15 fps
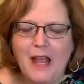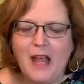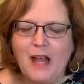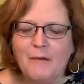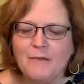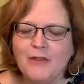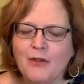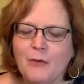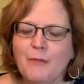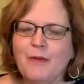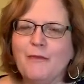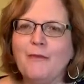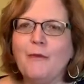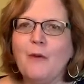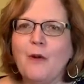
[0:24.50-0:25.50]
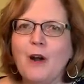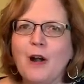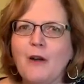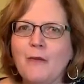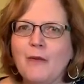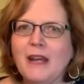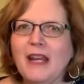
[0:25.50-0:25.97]
Um, so
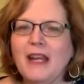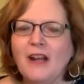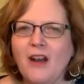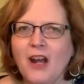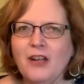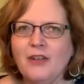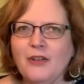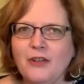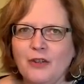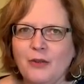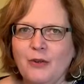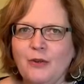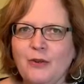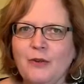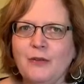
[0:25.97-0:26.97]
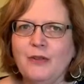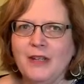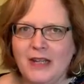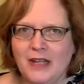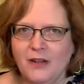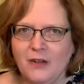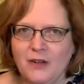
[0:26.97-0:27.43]
before we get on to
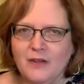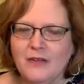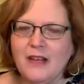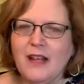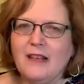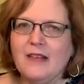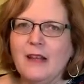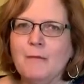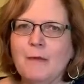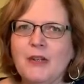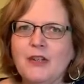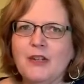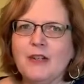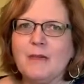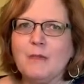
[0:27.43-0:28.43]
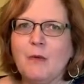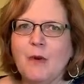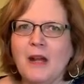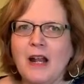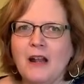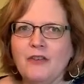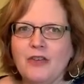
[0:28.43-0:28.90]
needles, let me just
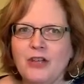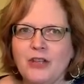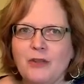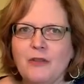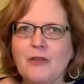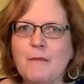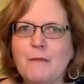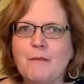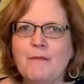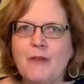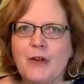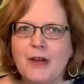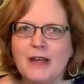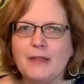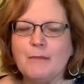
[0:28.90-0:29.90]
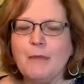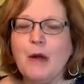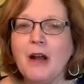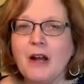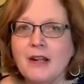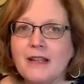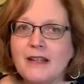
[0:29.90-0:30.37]
point out to you the various
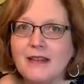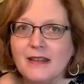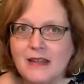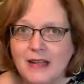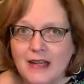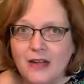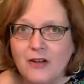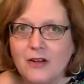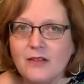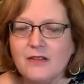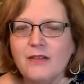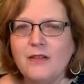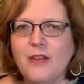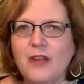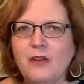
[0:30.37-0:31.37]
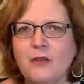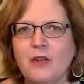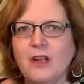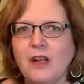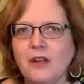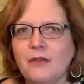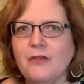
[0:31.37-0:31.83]
parts of the needle so that you
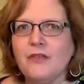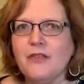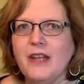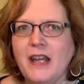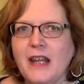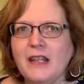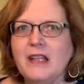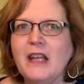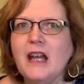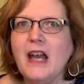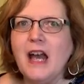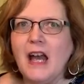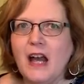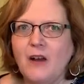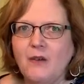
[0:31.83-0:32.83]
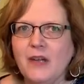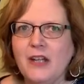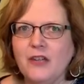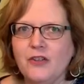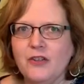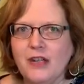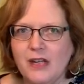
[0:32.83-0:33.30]
can understand how
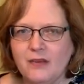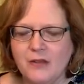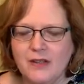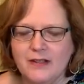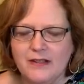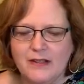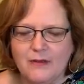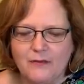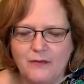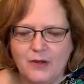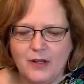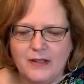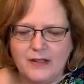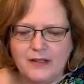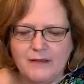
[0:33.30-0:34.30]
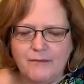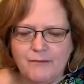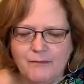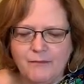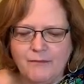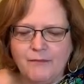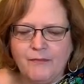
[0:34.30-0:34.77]
each needle is different.
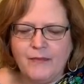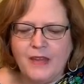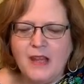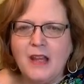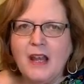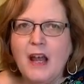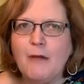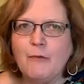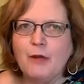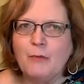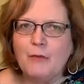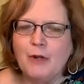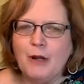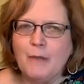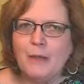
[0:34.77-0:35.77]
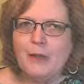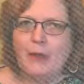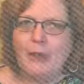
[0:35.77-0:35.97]
I'm going to put up a